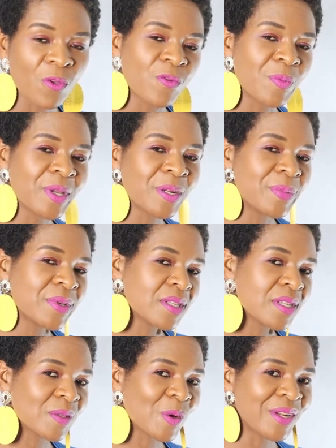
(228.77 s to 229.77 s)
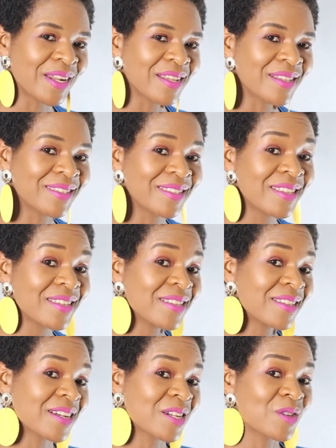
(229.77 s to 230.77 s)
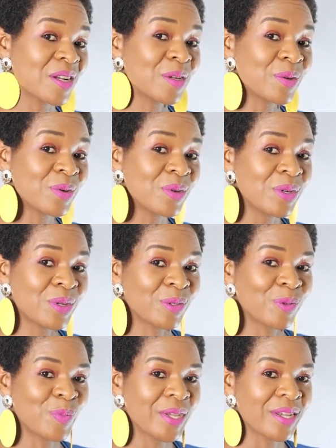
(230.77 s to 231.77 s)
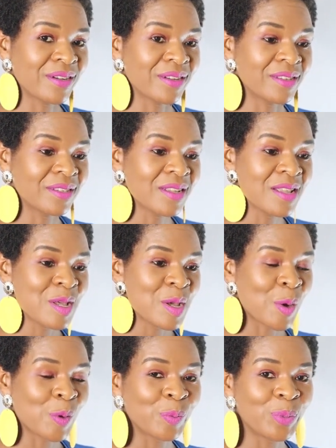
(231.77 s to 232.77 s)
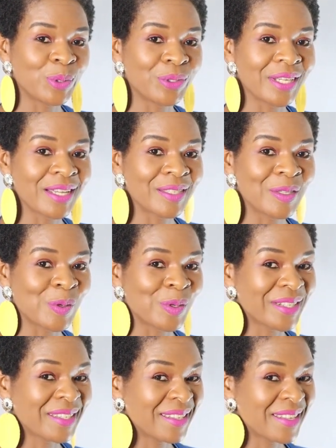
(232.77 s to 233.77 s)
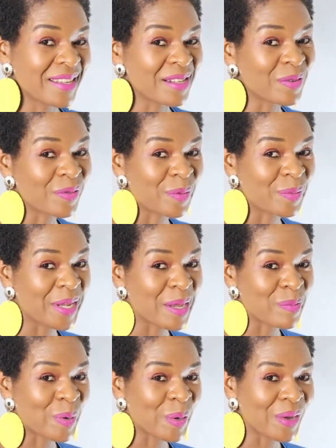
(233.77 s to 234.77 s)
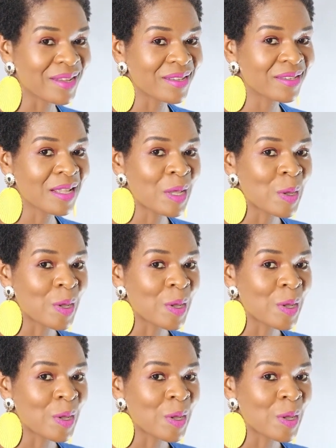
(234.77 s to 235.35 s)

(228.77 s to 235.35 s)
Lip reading: For many business owners, this is actually good news because computers don't steal from their employers,